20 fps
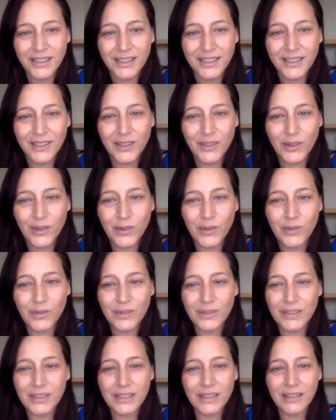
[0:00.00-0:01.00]
you know,
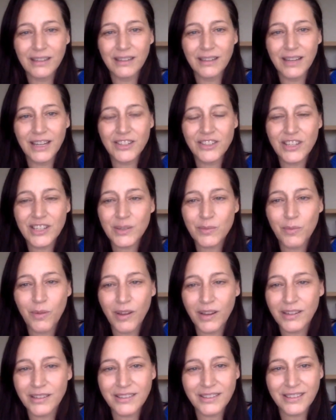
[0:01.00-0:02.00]
I just
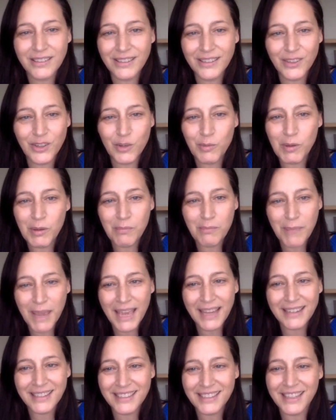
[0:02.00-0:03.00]
want you to be
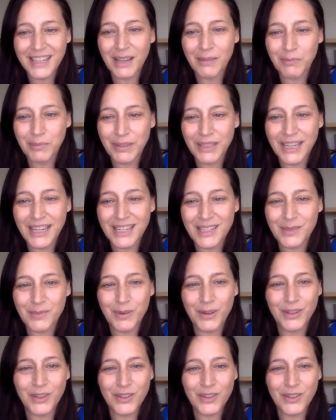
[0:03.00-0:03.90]
met in that place where